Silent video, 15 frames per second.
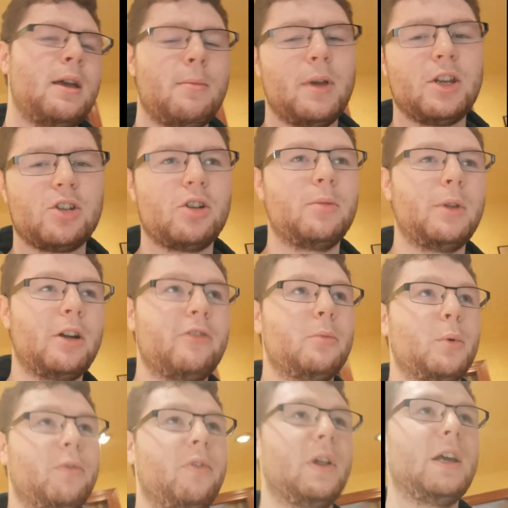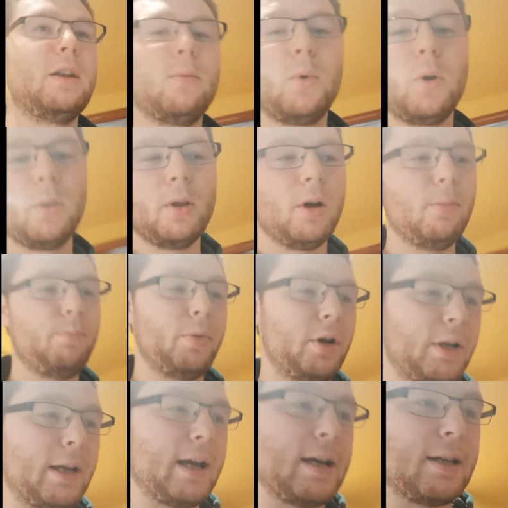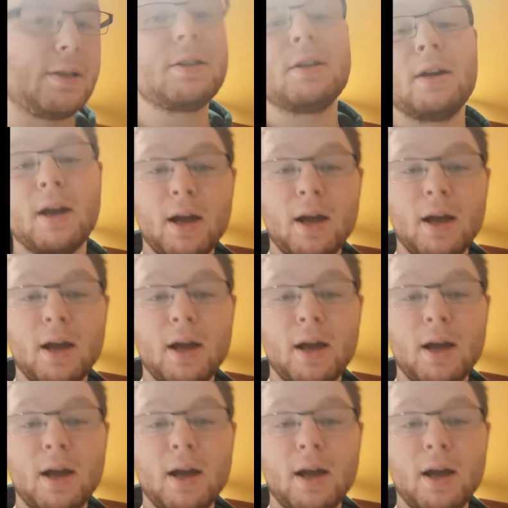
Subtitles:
make sure I'm there for my flight and whatnot. But guys,